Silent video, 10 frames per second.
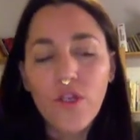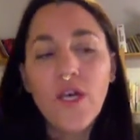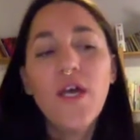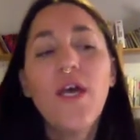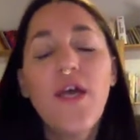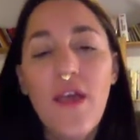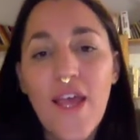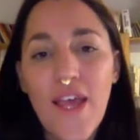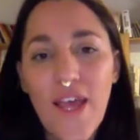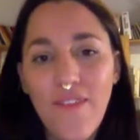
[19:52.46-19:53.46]

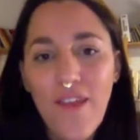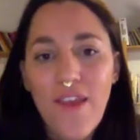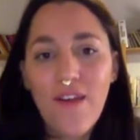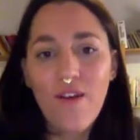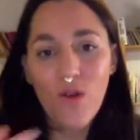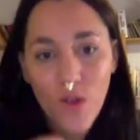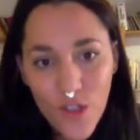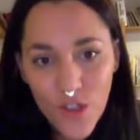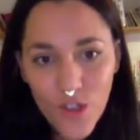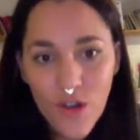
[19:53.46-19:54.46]
their
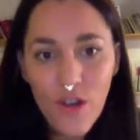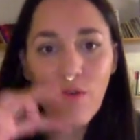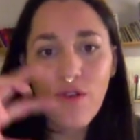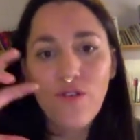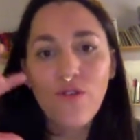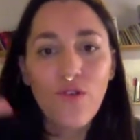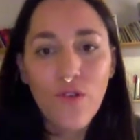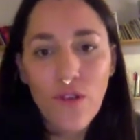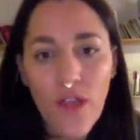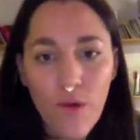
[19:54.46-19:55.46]
culture, it was not
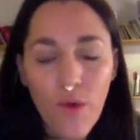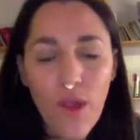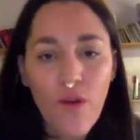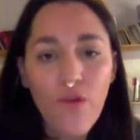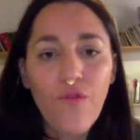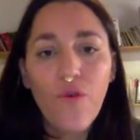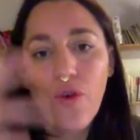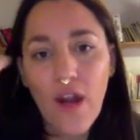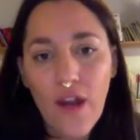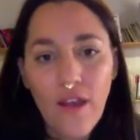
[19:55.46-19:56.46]
their way of
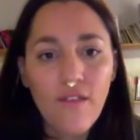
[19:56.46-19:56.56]
organizing,